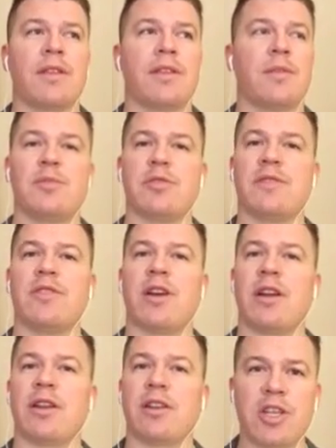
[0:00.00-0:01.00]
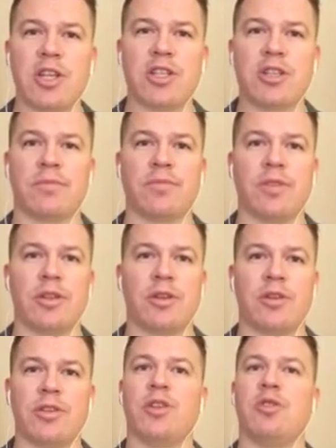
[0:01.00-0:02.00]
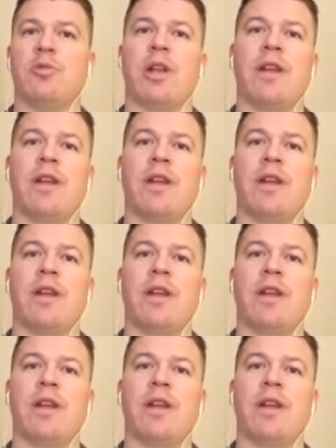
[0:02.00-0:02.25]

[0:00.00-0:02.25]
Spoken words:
The principles of non-aggression. You can do